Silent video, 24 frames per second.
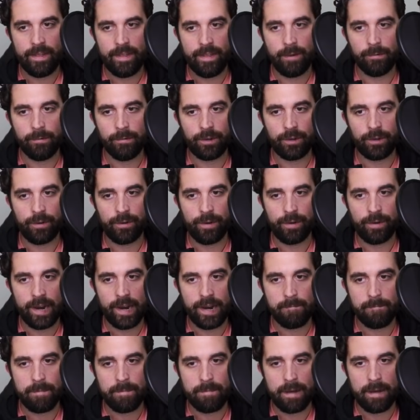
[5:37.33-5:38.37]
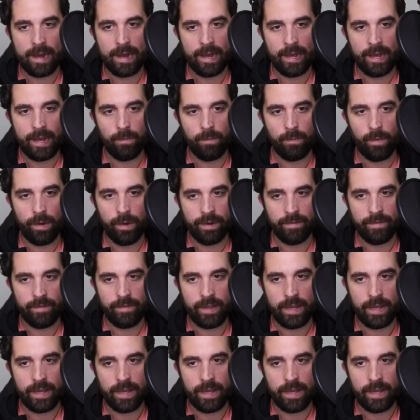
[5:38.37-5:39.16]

that was created by one of